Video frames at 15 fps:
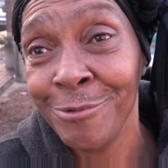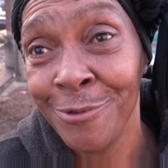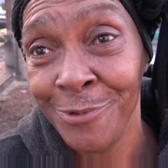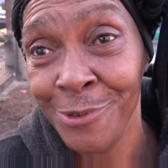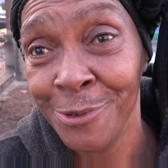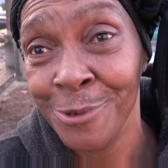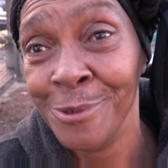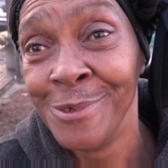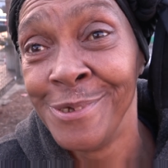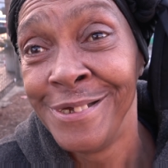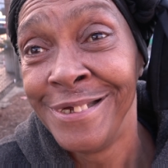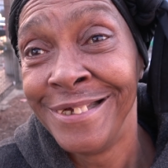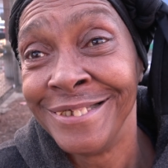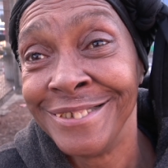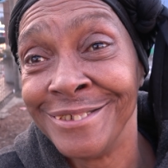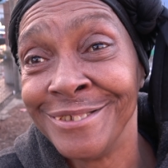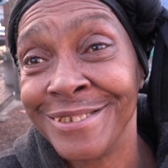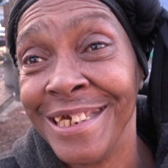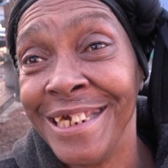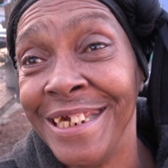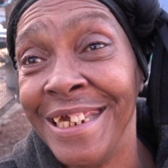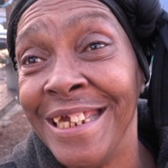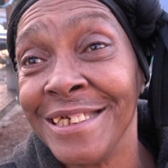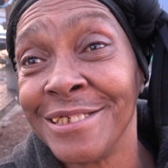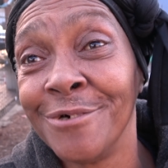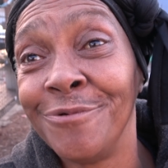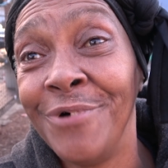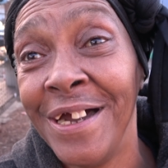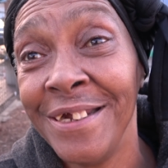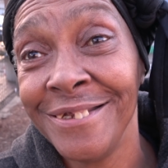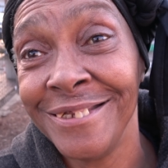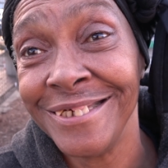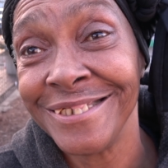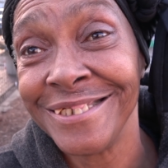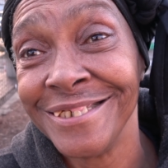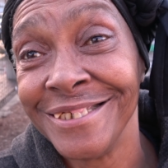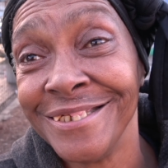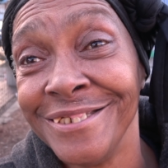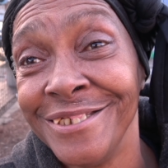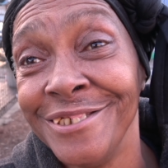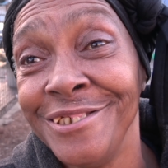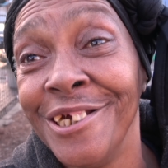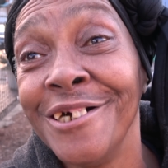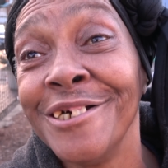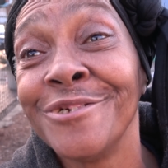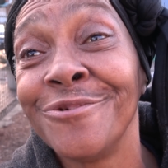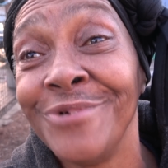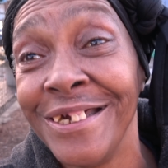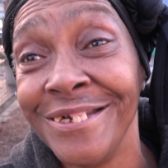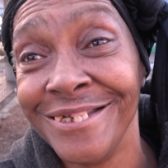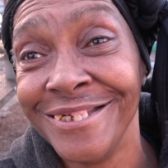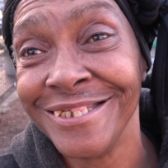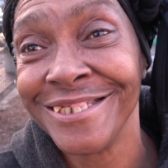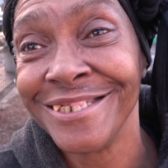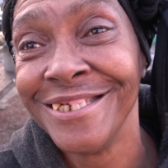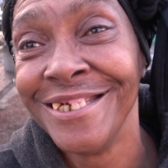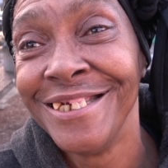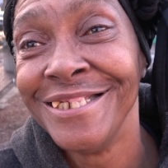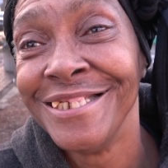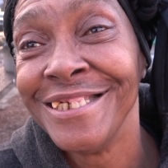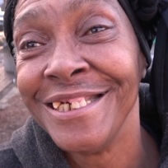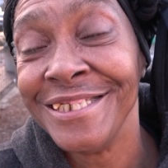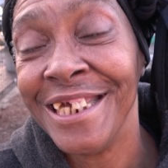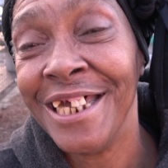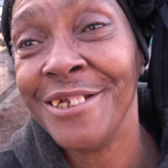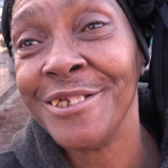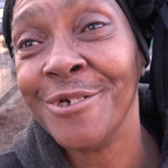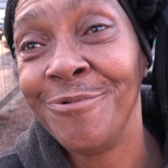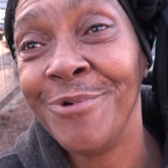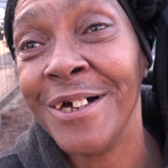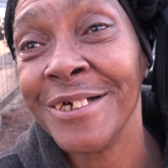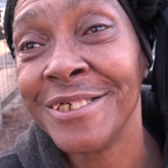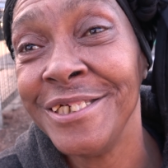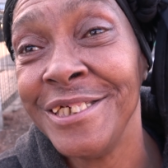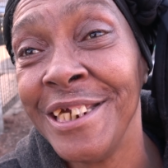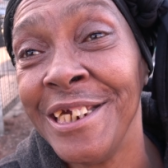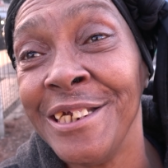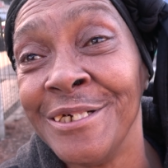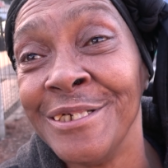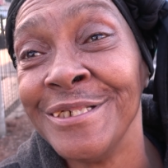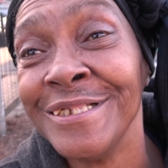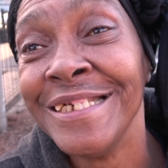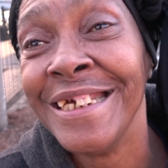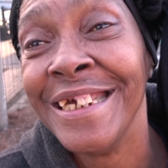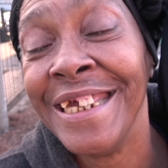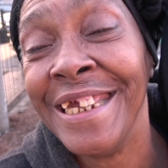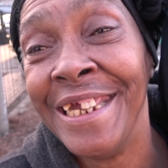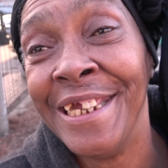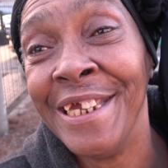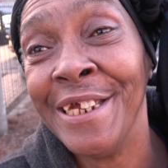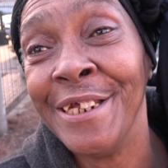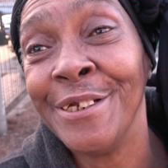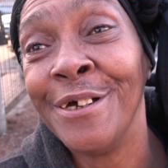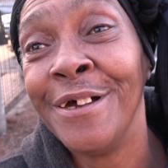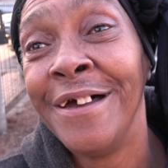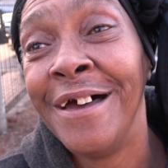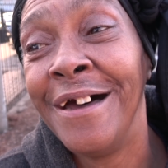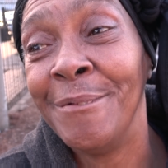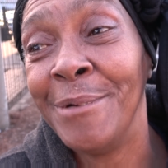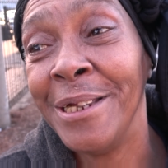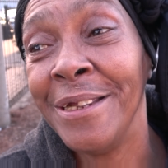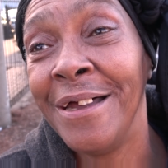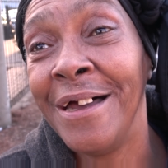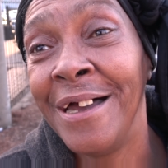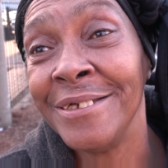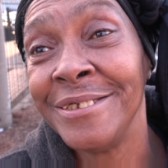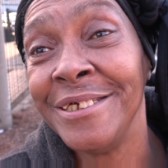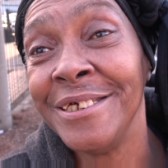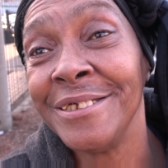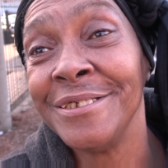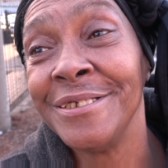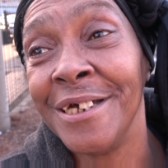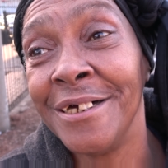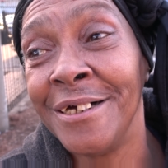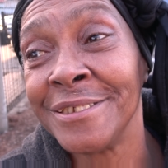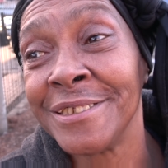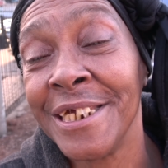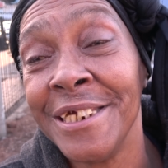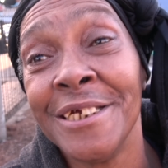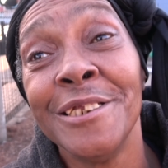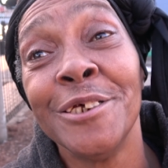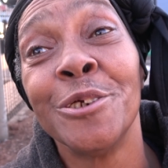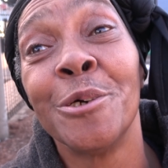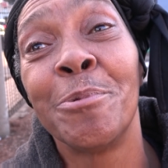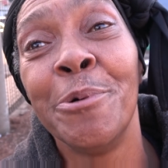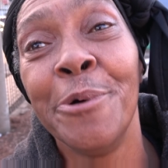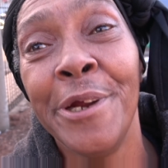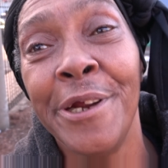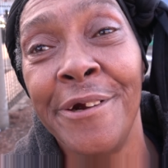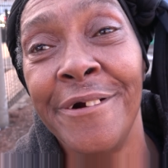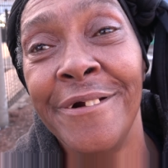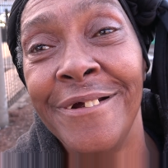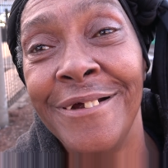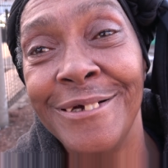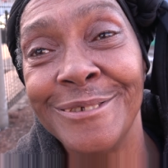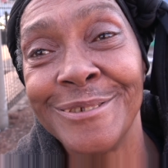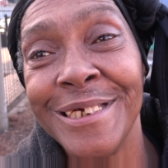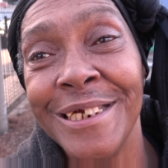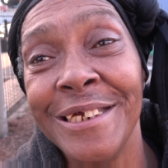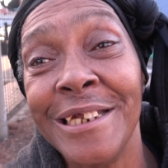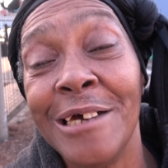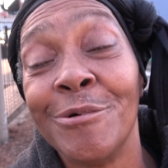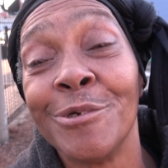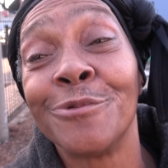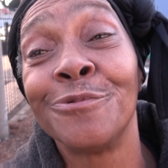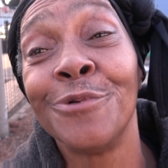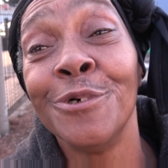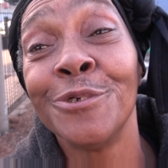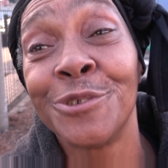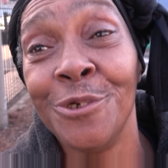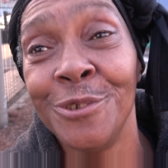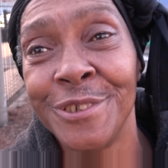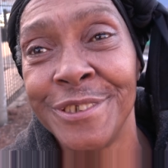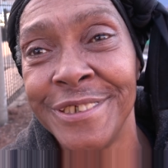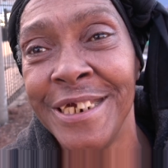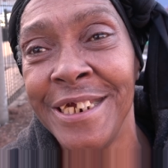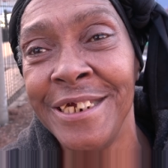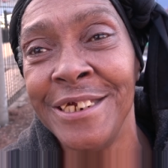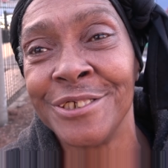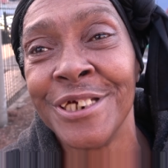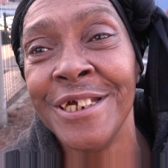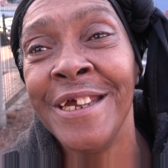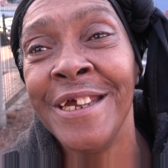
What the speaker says: Review, okay, as a finalist, the youngest finalist, down at the Fox Theater, and I did Say a Little Prayer, okay, and I was first on stage.